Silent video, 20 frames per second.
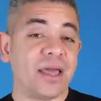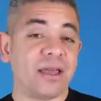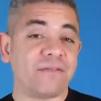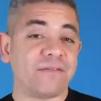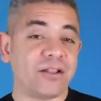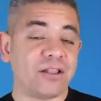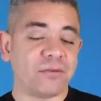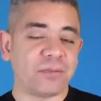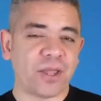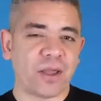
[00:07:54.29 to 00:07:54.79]
And
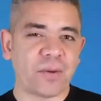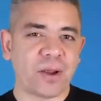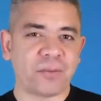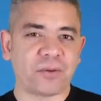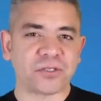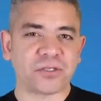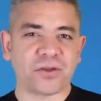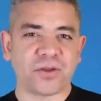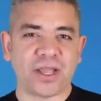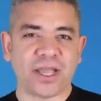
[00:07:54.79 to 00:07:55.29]
follow me on my
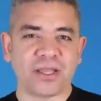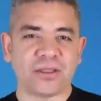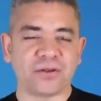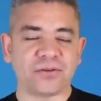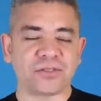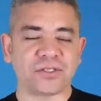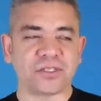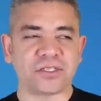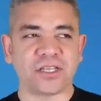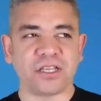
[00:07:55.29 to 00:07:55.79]
personal
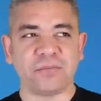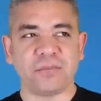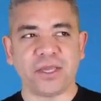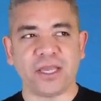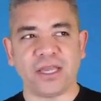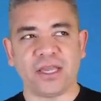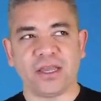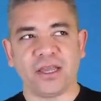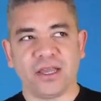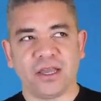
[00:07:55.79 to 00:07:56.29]
handles to see
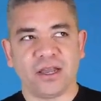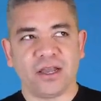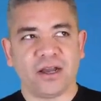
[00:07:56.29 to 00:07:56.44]
me.